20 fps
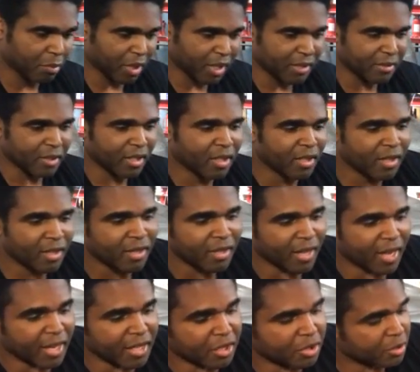But
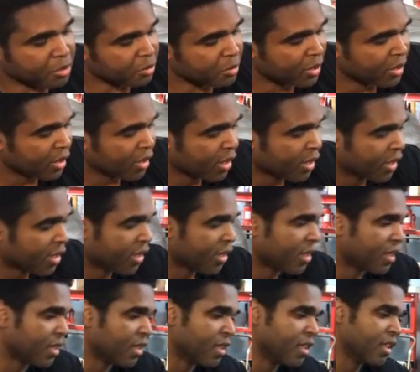anywho,
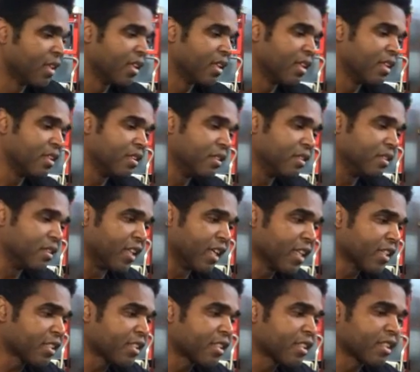
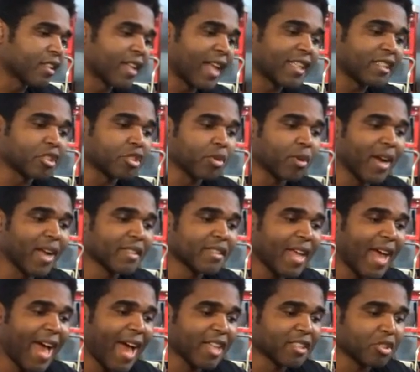this, like the
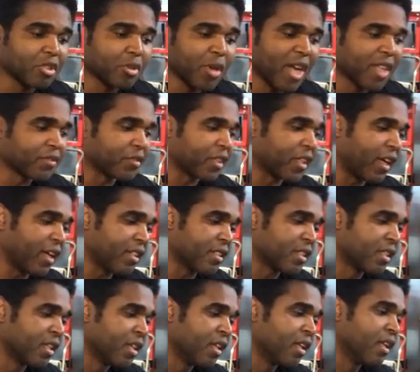transfer
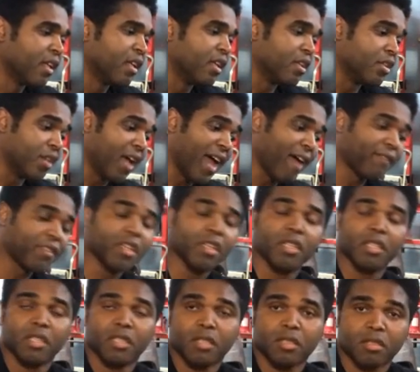case, you have
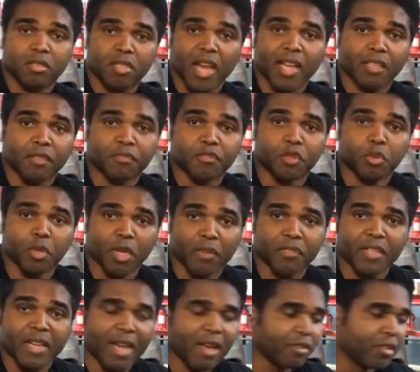to check the fluid
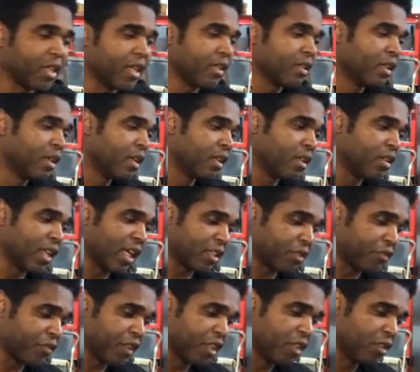every now and then. You
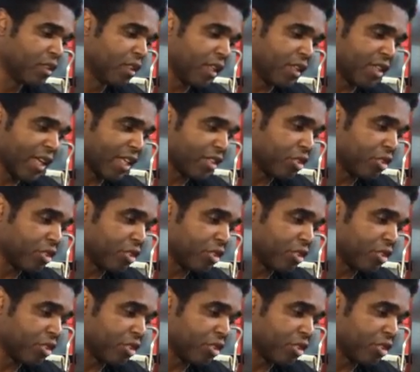got your fill and you